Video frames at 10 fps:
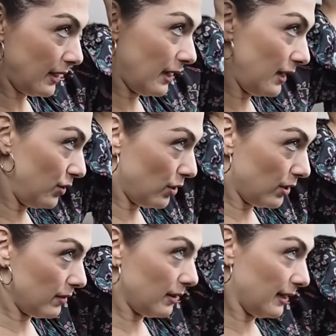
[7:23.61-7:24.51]
and you
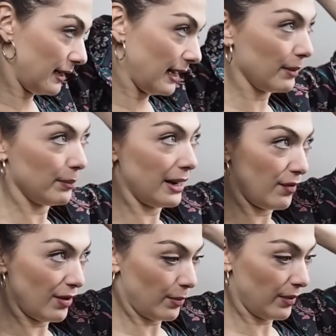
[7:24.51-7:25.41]
can again play
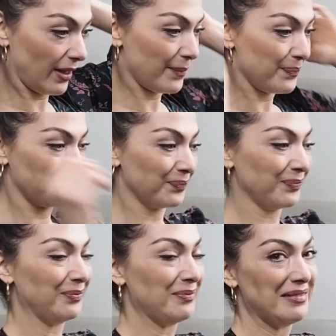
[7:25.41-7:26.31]
around with that.
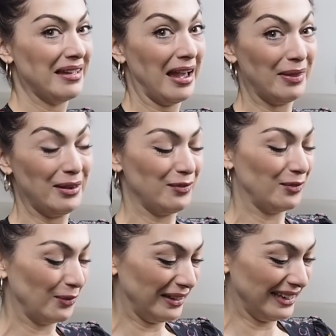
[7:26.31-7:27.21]
And then you've
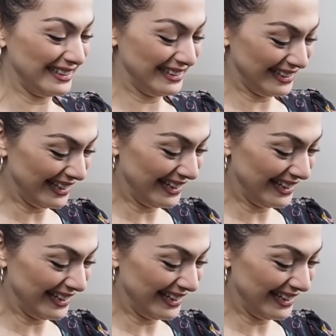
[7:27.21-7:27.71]
got this.